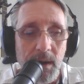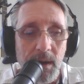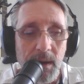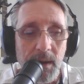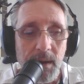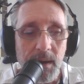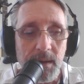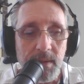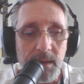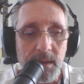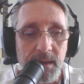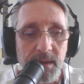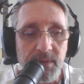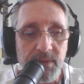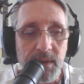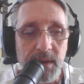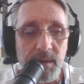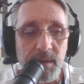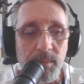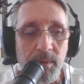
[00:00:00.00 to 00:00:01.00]
Like I
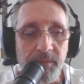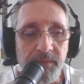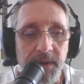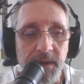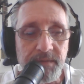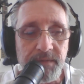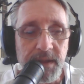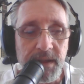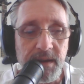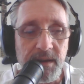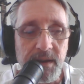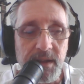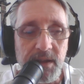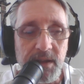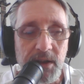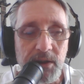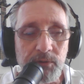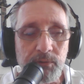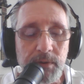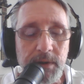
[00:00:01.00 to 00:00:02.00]
say, number 15 in the
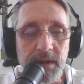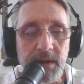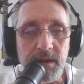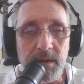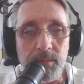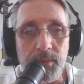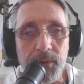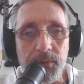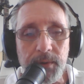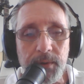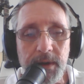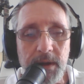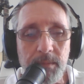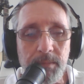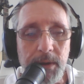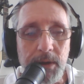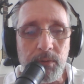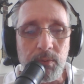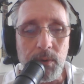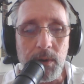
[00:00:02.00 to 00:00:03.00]
country, number 3 in the
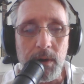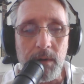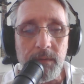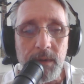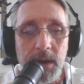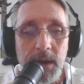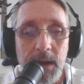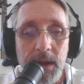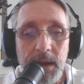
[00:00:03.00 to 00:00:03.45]
Big 12.